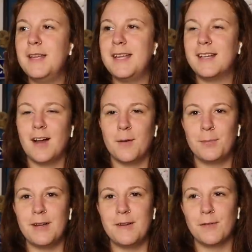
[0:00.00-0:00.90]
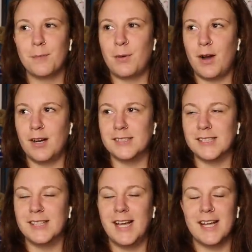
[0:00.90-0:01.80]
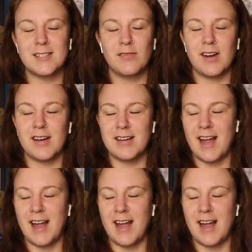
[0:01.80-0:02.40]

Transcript: meat company for Paulie. That's very